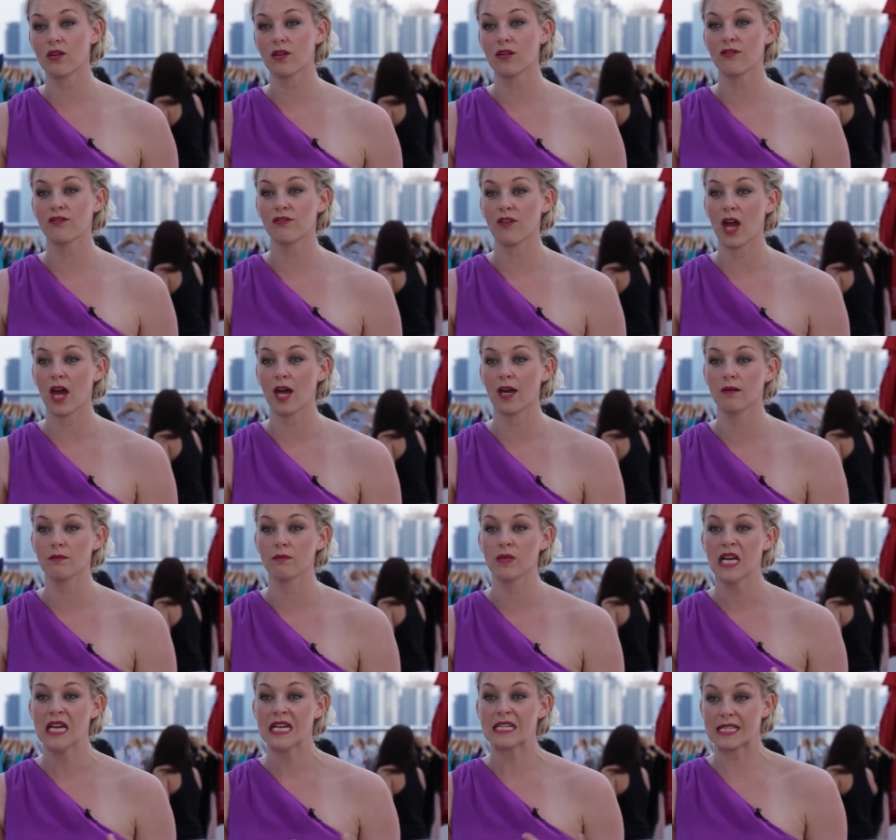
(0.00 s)
of
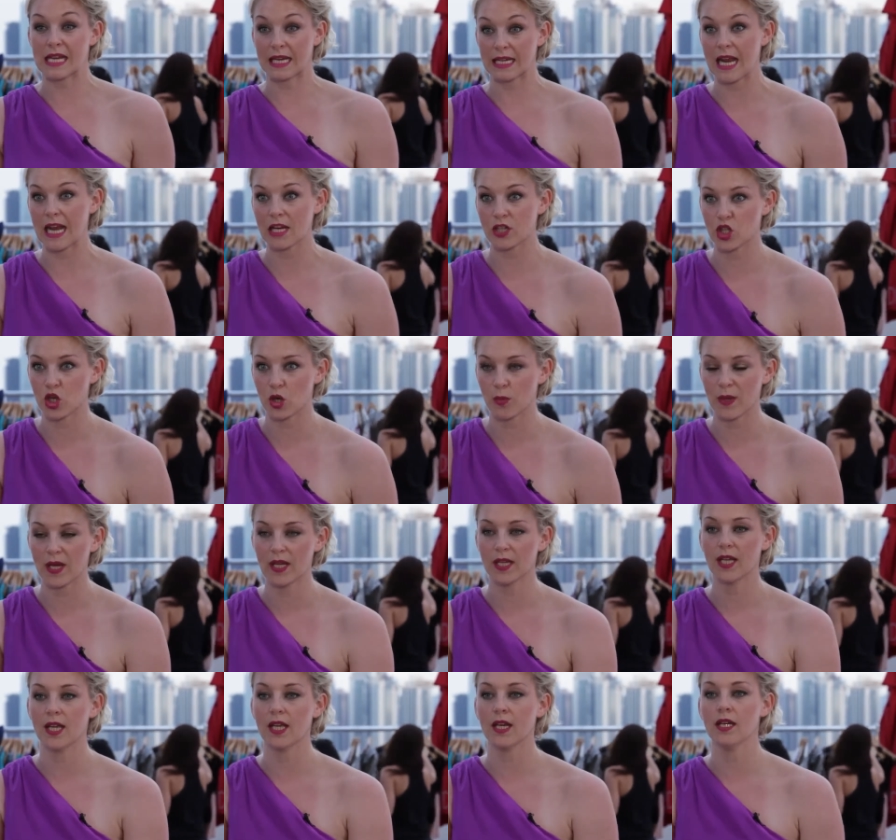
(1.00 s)
um, second-hand
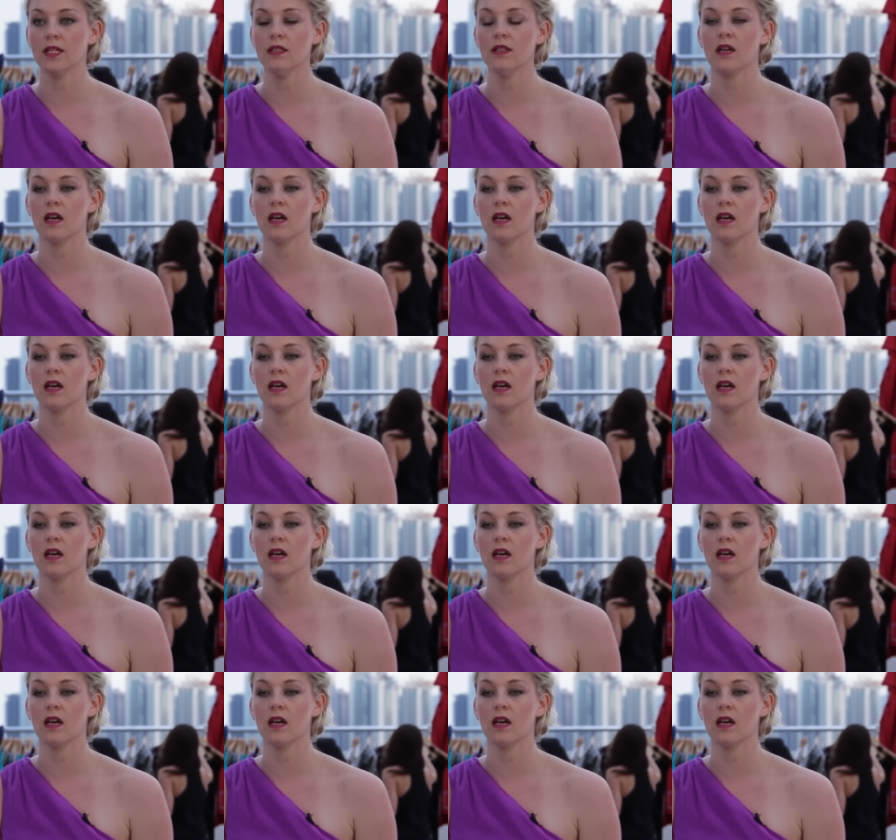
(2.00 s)
shopping here.